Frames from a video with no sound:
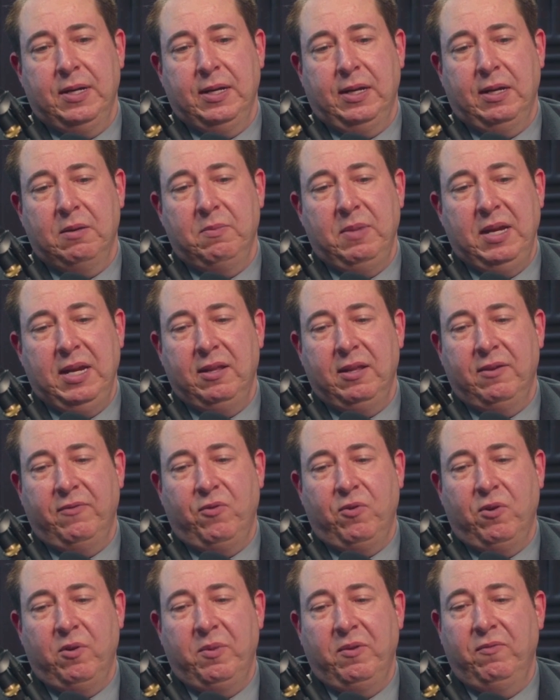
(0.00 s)
can be in the
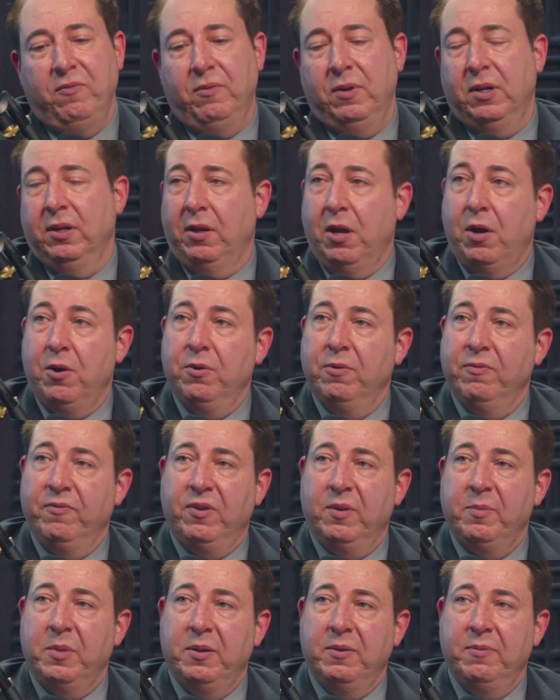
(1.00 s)
form of a loan
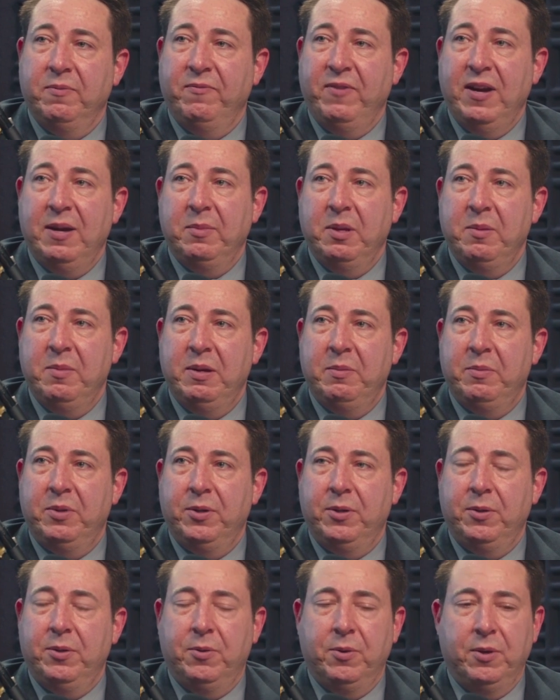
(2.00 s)
from a family
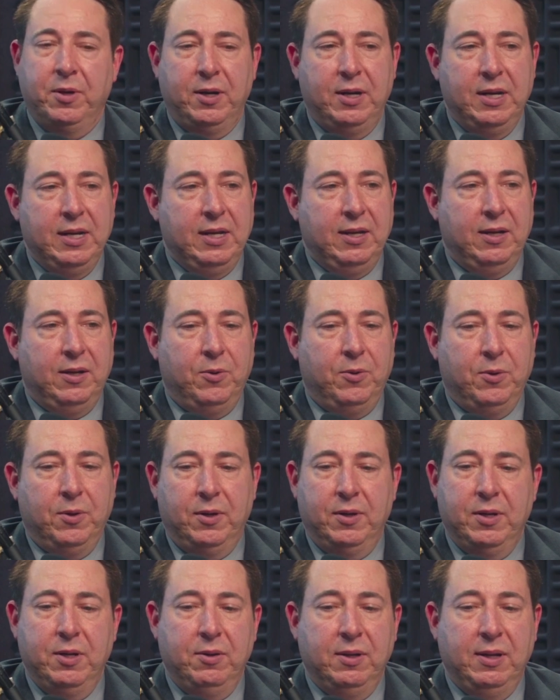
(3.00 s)
member,
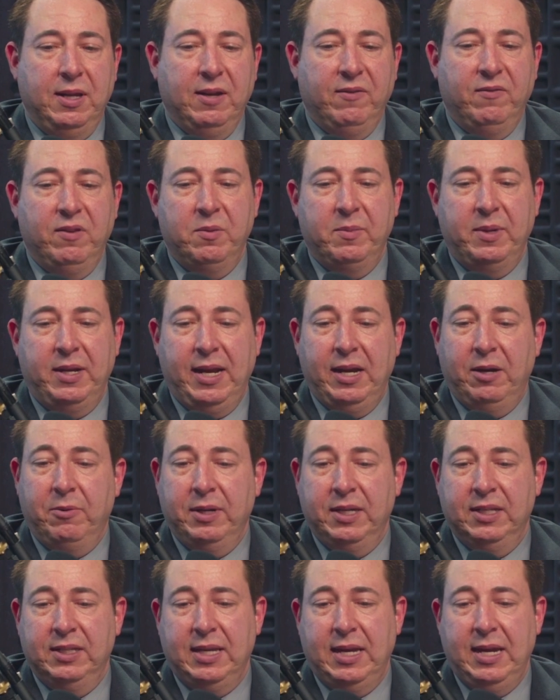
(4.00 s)
or you could give them an
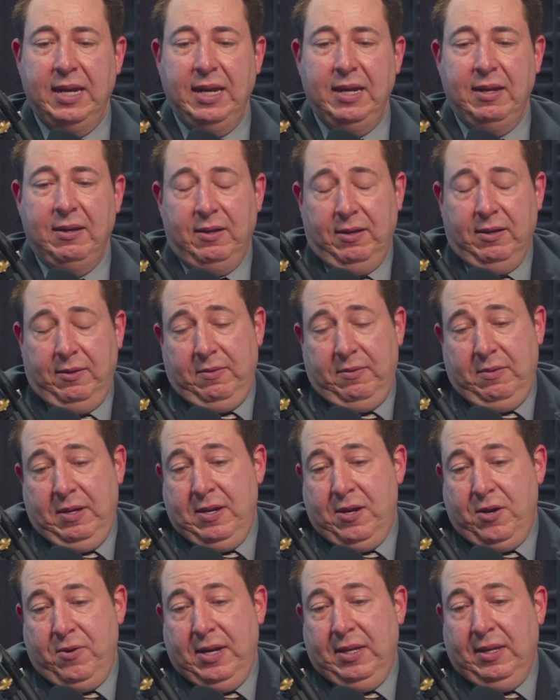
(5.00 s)
equity stake
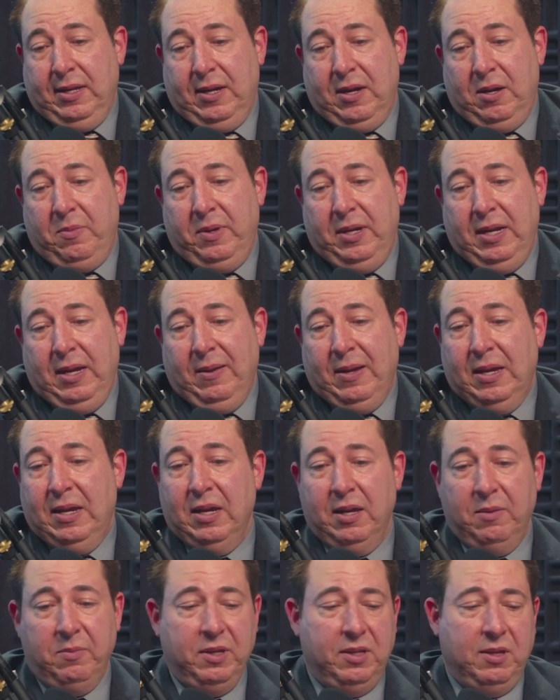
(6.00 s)
in the company.
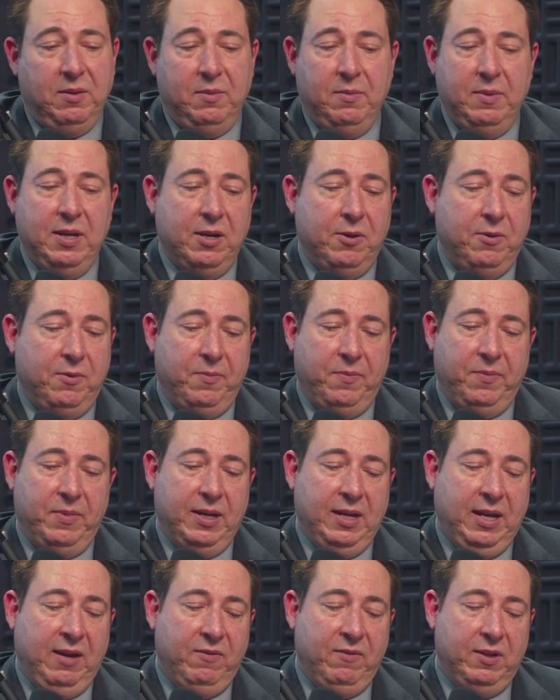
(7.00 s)
But
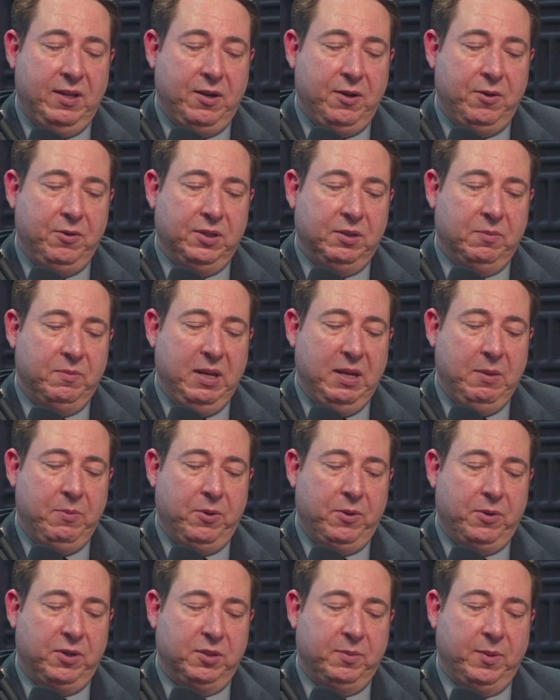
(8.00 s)
even though some
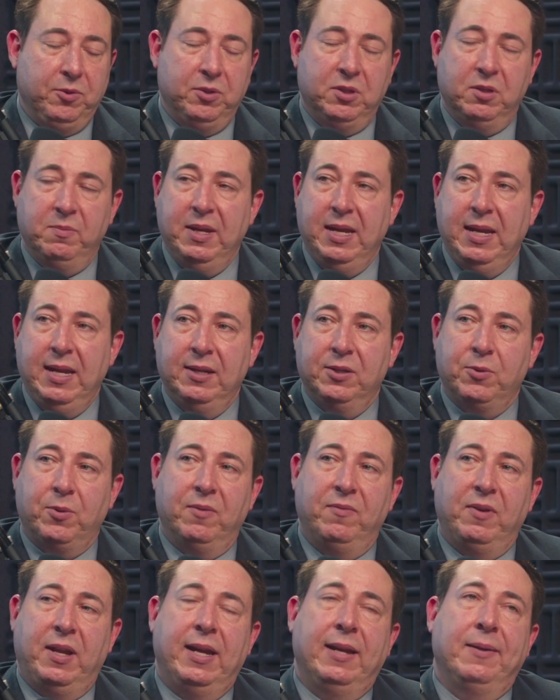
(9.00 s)
people are supposed to be
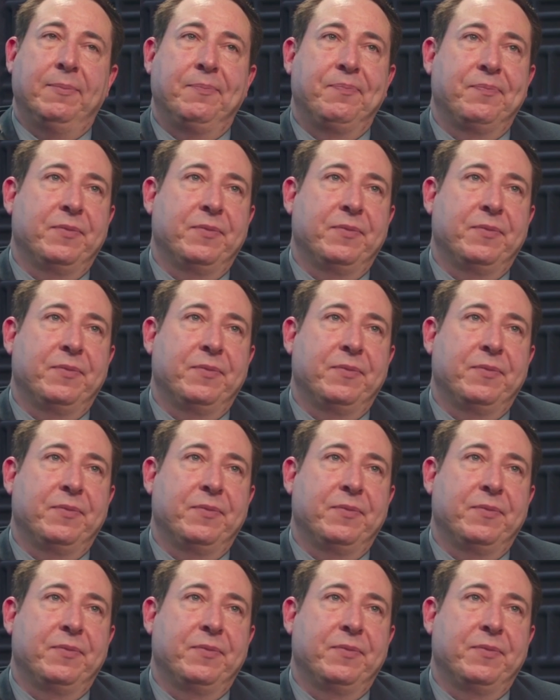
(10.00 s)
sort of like